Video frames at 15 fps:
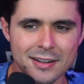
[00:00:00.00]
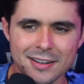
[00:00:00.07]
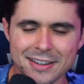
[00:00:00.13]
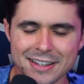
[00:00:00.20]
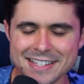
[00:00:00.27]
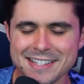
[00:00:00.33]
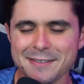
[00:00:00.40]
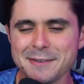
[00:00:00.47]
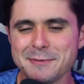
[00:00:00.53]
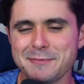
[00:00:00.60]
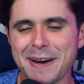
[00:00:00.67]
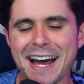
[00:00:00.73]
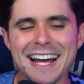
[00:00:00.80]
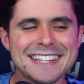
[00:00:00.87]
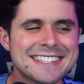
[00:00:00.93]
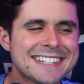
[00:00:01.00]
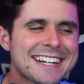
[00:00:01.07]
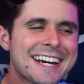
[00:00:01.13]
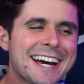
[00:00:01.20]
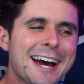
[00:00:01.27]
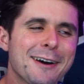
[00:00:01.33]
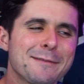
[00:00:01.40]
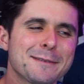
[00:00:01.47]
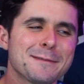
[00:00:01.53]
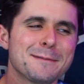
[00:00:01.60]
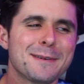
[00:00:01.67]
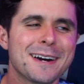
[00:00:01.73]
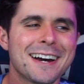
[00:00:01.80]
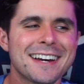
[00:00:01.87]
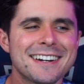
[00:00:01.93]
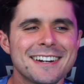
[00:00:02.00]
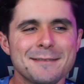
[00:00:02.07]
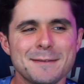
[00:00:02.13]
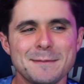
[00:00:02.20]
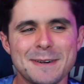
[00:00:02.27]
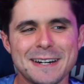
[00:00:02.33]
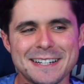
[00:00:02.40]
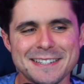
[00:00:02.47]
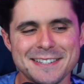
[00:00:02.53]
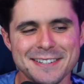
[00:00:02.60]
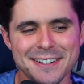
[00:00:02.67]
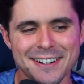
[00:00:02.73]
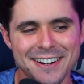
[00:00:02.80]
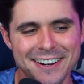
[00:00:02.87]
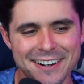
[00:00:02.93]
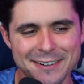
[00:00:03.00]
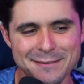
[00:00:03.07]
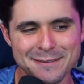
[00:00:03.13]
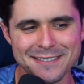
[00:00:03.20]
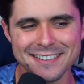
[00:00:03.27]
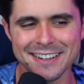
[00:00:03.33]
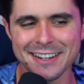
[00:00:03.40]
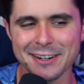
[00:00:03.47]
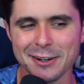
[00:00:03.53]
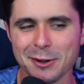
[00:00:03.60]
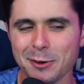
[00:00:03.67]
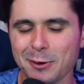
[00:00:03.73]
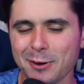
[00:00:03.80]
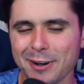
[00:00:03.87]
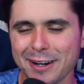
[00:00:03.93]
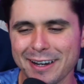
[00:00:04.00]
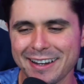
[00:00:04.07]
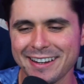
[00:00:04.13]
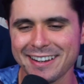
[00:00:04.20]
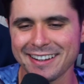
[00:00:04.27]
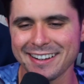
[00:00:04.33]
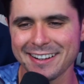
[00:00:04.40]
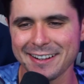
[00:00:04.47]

There's something bad's gonna happen, man. Not my man, Tom. I ain't no way.